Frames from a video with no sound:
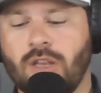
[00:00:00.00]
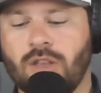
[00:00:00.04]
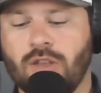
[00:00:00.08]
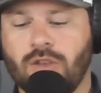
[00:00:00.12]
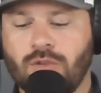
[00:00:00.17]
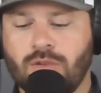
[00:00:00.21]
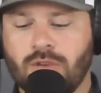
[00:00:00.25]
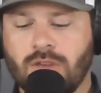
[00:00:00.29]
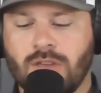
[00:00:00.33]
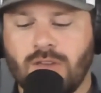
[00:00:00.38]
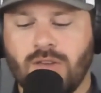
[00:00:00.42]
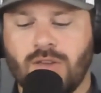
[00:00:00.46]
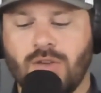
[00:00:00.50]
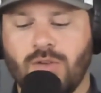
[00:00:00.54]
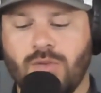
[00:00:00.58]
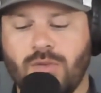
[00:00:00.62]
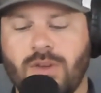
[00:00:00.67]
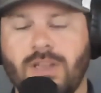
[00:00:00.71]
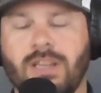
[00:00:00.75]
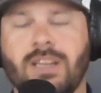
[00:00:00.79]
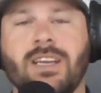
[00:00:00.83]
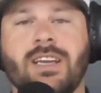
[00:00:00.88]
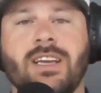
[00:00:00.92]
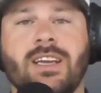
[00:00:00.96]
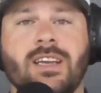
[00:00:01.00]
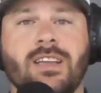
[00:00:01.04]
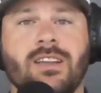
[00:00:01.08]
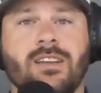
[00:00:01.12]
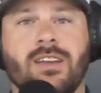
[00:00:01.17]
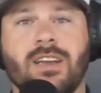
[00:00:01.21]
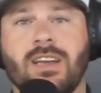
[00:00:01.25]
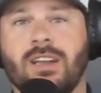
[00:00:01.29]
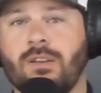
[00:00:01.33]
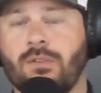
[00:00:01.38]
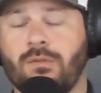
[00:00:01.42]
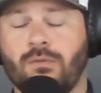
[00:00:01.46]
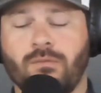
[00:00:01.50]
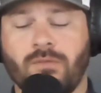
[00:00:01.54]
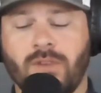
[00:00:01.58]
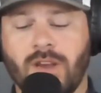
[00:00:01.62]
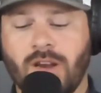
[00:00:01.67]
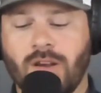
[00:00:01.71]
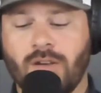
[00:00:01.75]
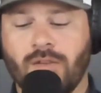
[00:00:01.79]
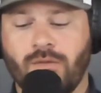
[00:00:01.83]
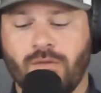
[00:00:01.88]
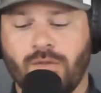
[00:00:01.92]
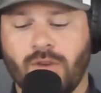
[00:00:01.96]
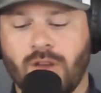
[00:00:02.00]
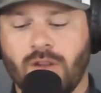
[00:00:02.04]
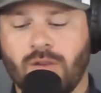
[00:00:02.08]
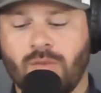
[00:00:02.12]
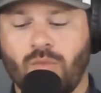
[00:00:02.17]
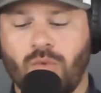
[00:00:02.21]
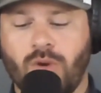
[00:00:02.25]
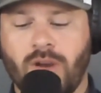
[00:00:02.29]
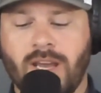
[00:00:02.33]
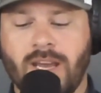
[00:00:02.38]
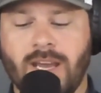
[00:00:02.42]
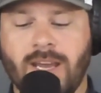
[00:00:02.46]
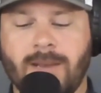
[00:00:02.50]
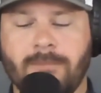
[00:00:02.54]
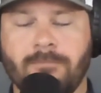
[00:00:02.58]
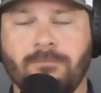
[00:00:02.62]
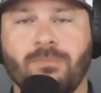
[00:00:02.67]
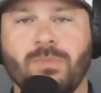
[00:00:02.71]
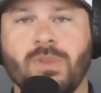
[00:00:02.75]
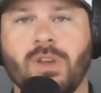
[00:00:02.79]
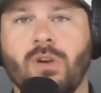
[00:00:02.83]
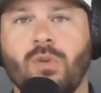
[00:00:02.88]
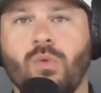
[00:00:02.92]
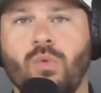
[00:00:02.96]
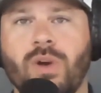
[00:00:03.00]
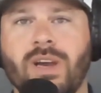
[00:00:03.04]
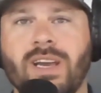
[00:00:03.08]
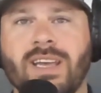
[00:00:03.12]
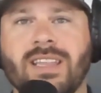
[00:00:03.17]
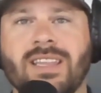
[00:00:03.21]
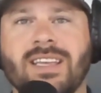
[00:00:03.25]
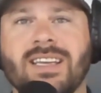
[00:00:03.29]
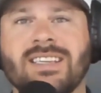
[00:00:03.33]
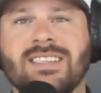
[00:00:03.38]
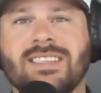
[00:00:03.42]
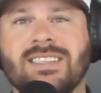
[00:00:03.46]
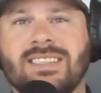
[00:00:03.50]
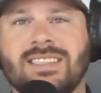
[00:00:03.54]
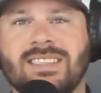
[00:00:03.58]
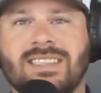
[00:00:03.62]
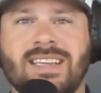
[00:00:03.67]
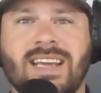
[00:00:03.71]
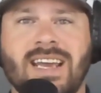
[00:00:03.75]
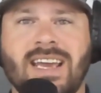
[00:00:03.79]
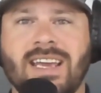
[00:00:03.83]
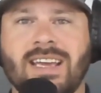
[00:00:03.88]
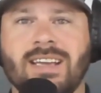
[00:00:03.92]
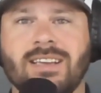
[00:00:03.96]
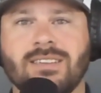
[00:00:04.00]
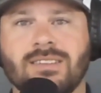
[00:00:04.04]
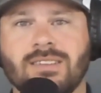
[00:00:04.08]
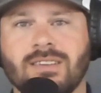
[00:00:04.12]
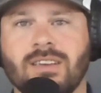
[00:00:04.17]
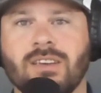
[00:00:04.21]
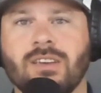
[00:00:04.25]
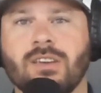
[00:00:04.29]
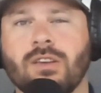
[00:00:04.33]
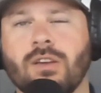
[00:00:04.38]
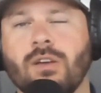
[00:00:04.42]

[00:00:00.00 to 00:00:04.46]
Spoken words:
you can do it in a very fun way with stakes.